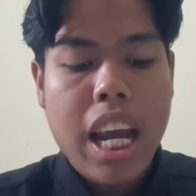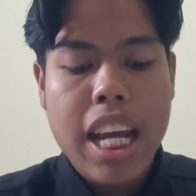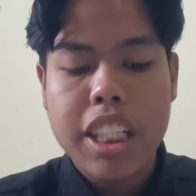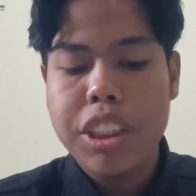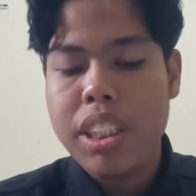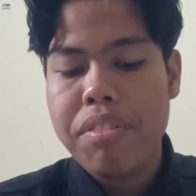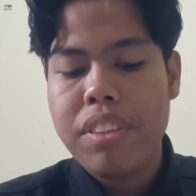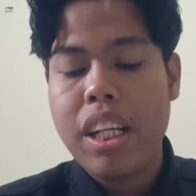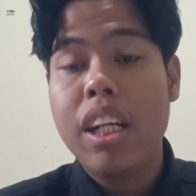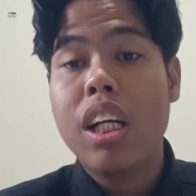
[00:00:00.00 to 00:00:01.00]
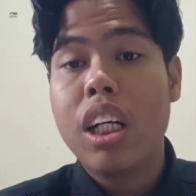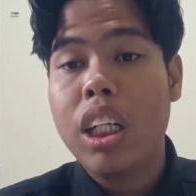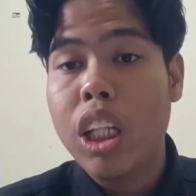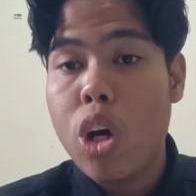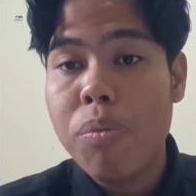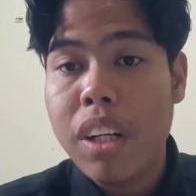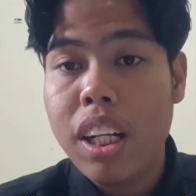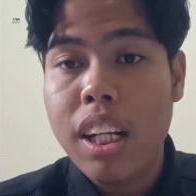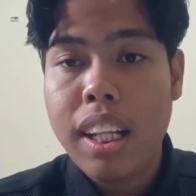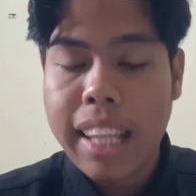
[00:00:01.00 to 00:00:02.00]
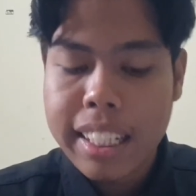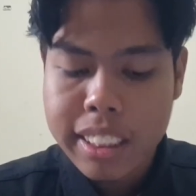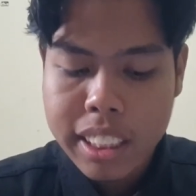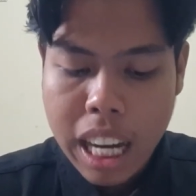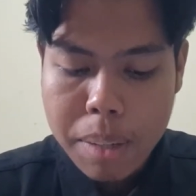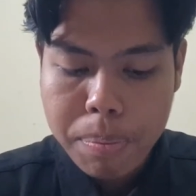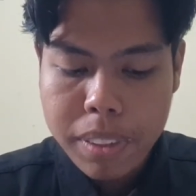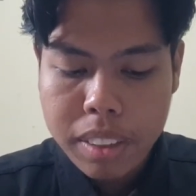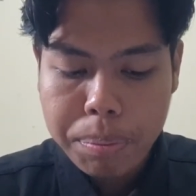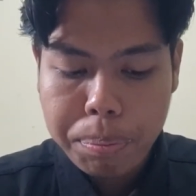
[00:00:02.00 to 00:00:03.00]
in a shifting global landscape.